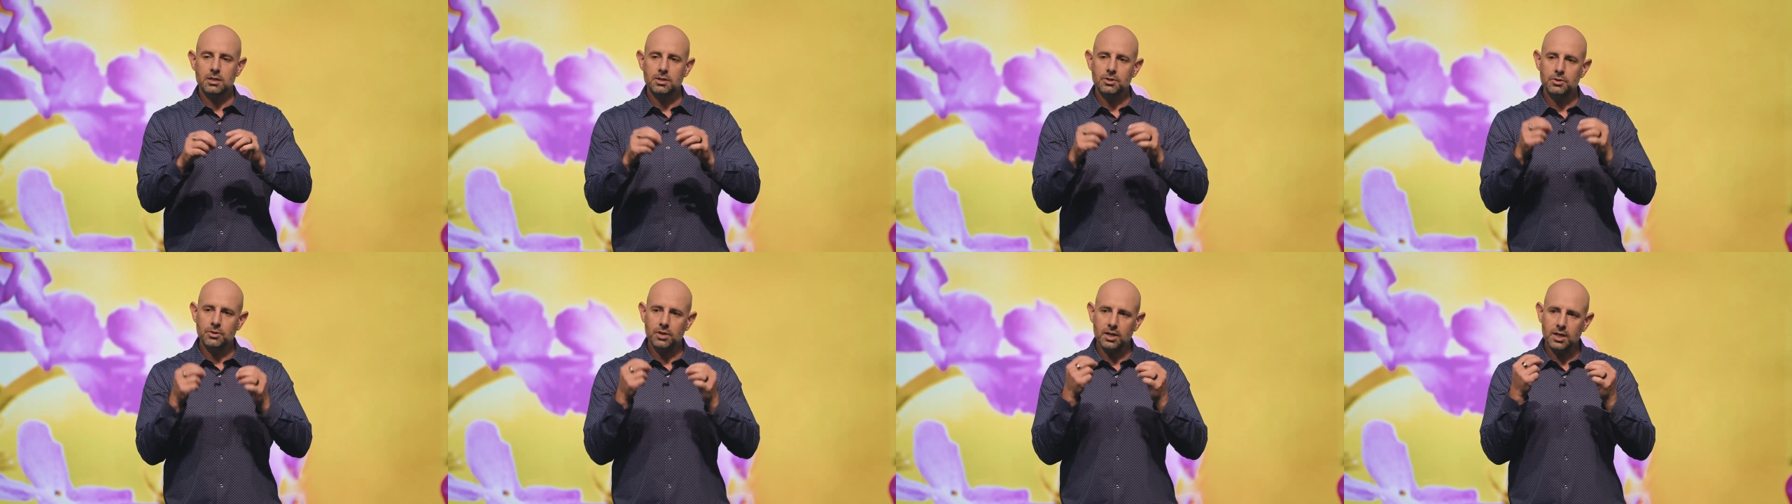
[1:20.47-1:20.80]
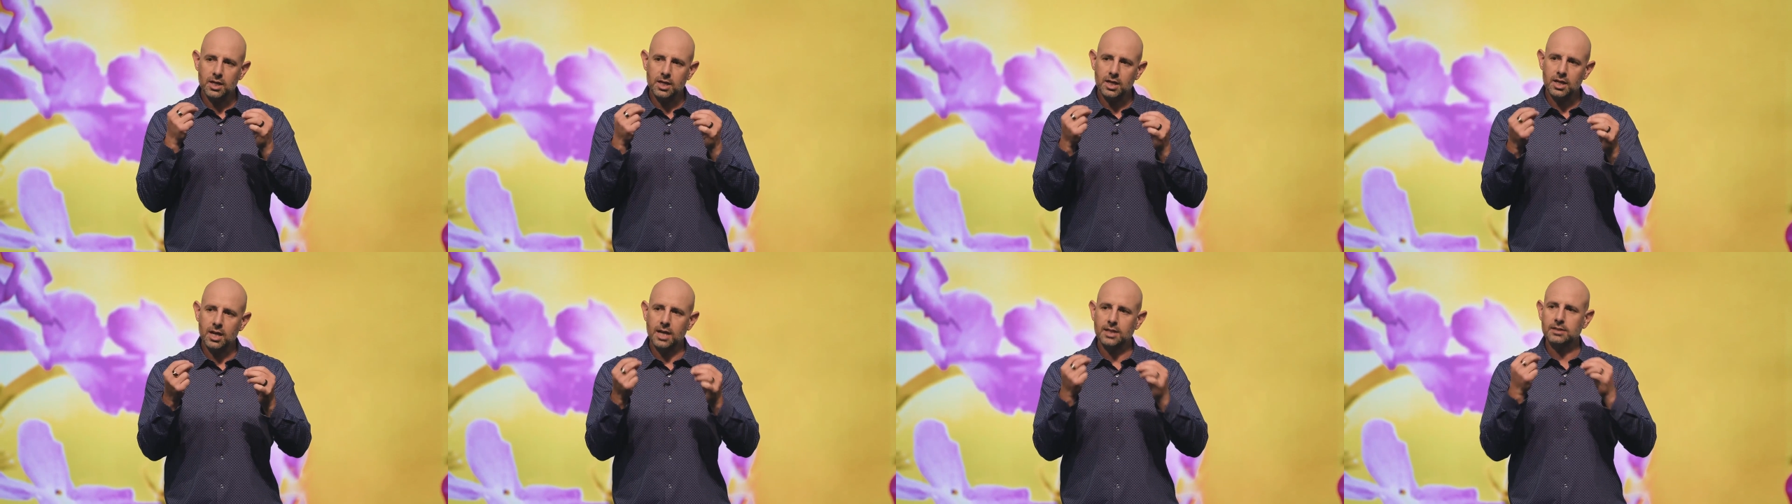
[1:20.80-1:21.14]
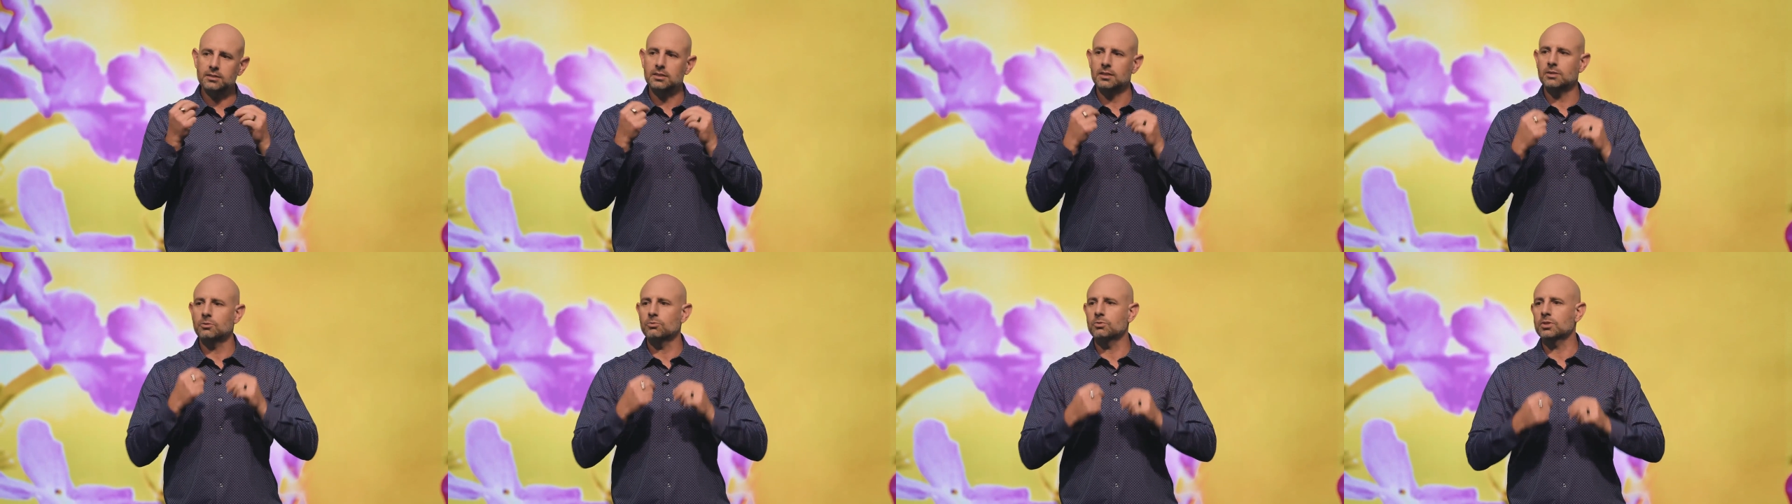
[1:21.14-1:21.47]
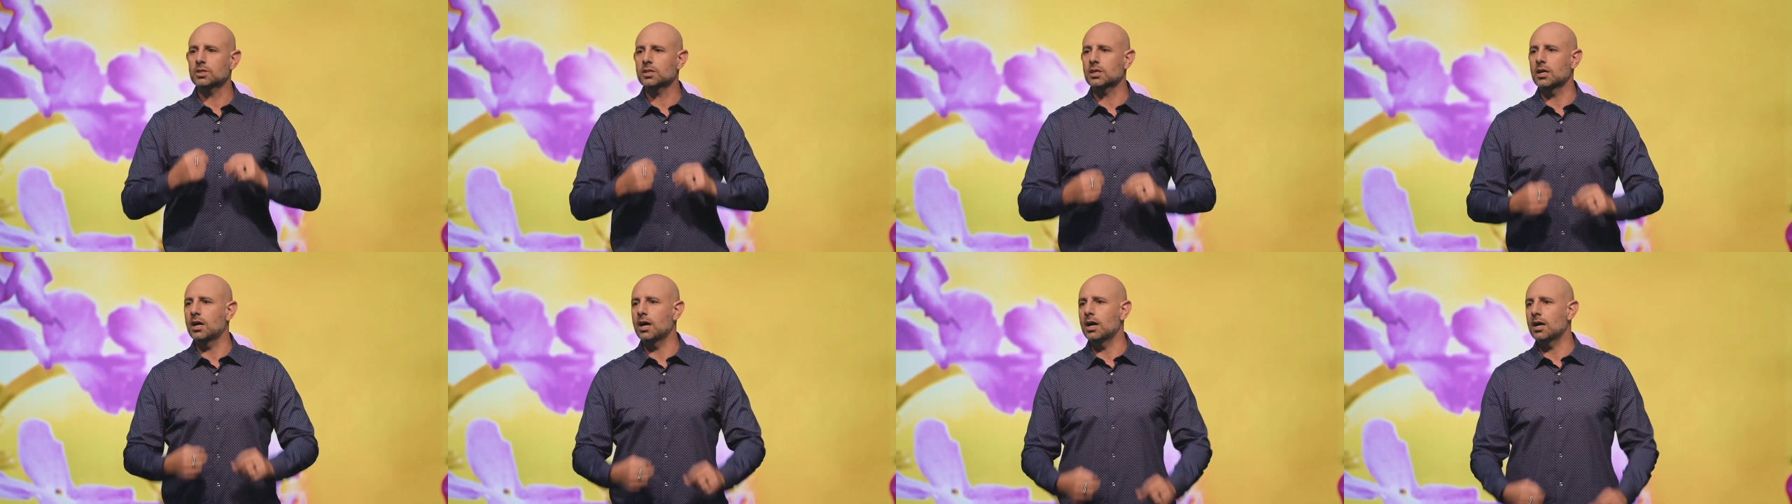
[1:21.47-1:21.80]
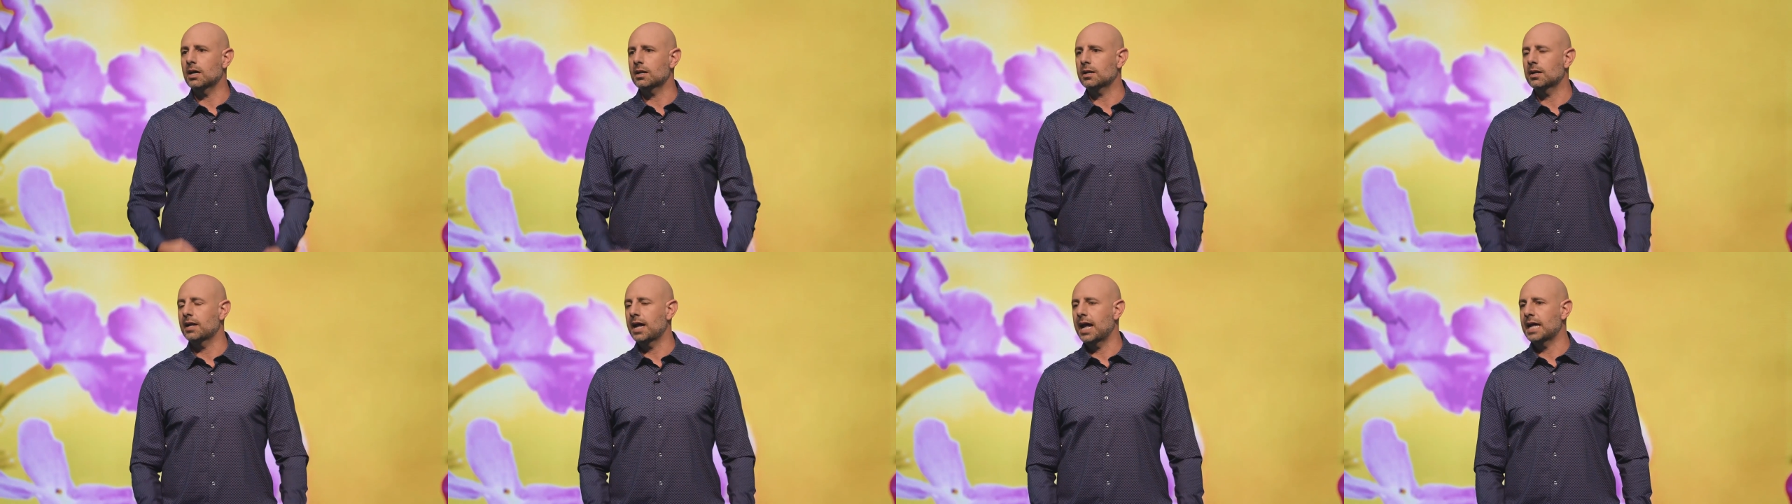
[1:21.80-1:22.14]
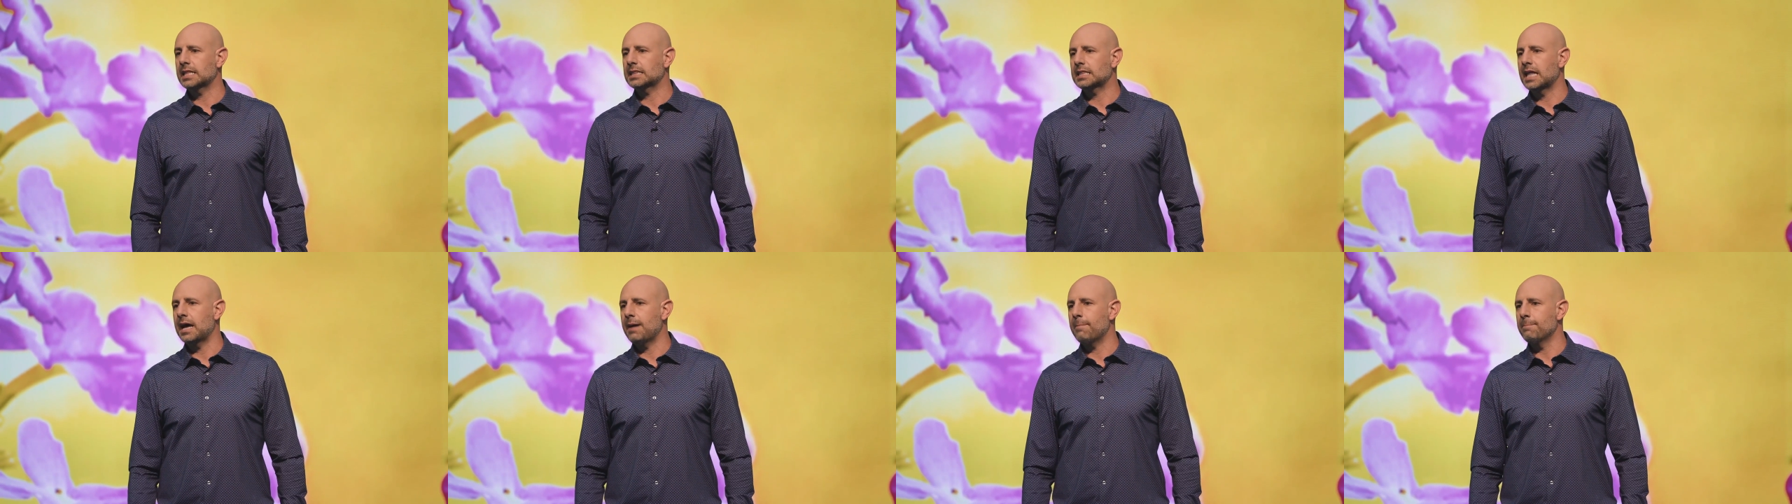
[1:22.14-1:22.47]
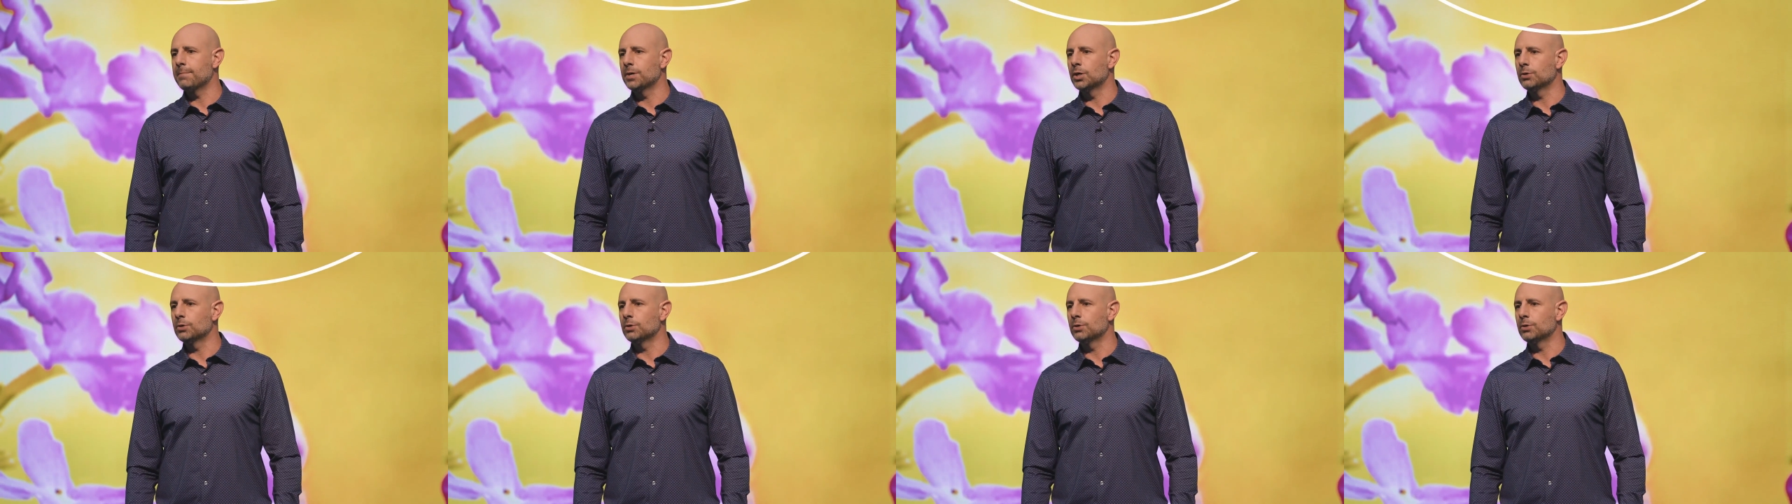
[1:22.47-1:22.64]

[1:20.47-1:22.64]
You are connecting with God at that